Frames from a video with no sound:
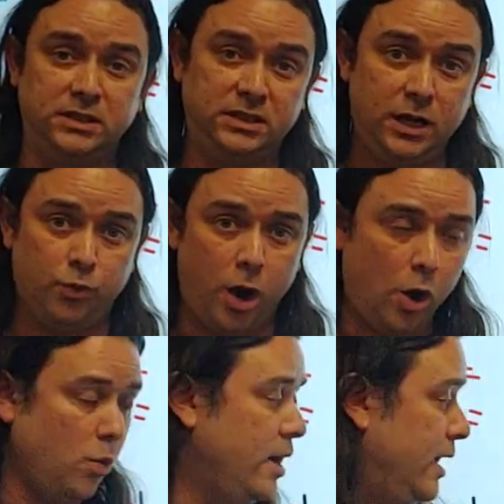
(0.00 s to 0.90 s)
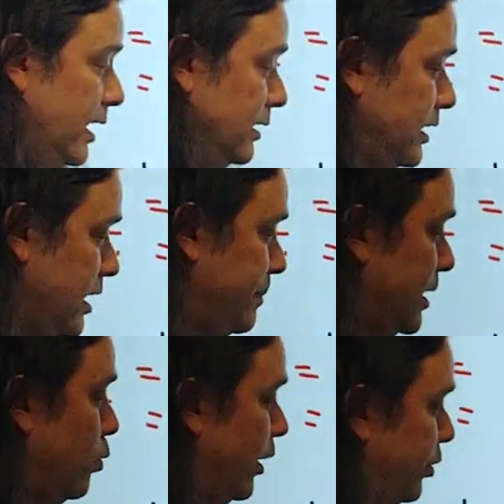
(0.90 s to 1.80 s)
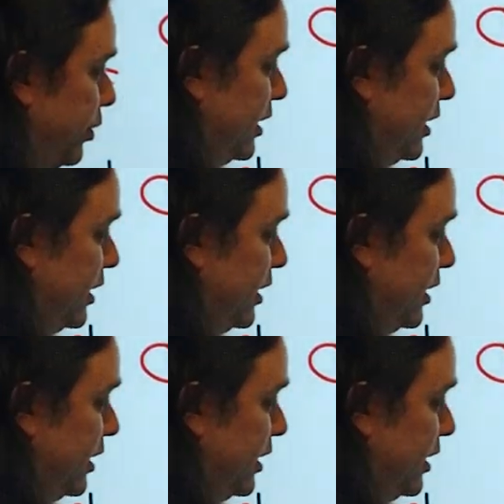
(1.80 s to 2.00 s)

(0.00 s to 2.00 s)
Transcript: 0 in keeping with